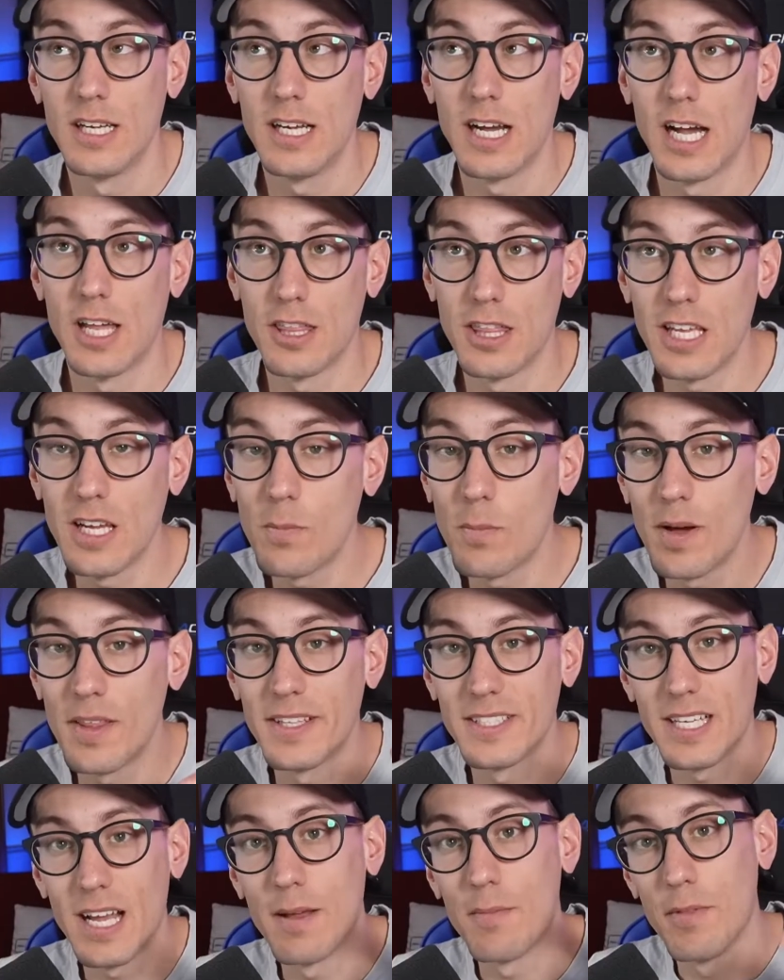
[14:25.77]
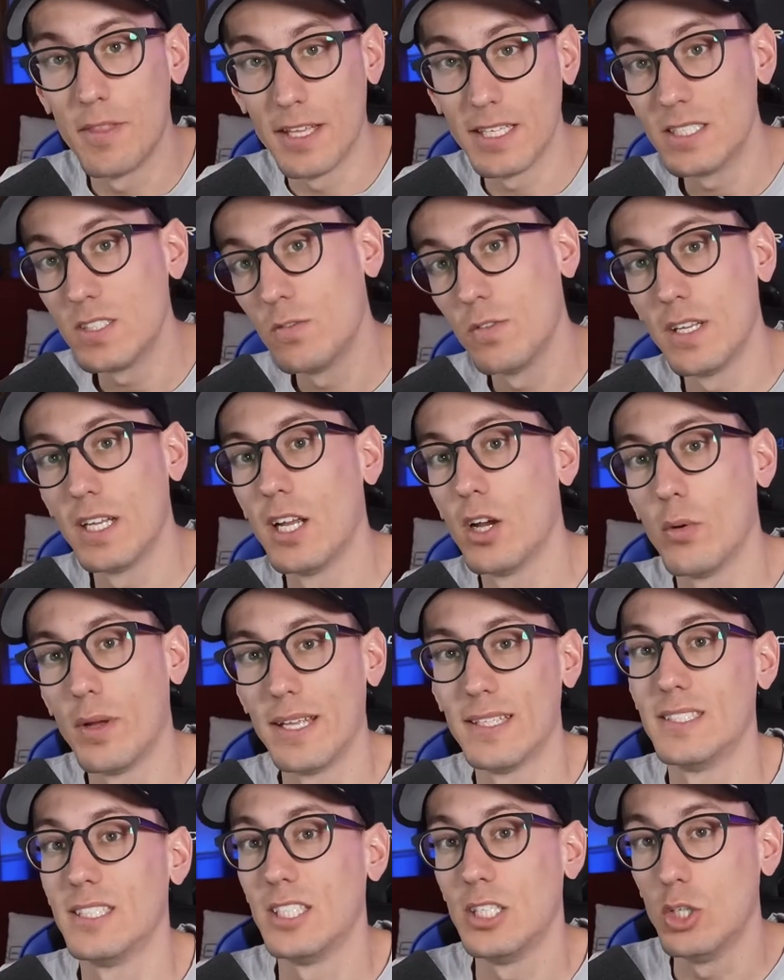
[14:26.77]
I think by the time this video
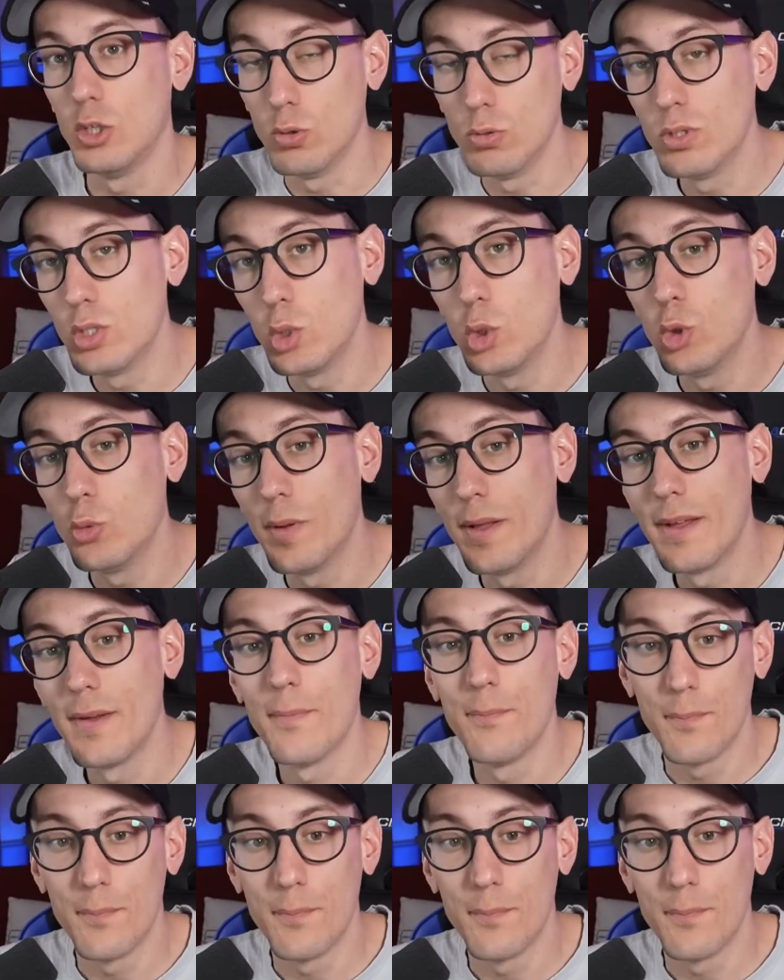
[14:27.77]
hits YouTube,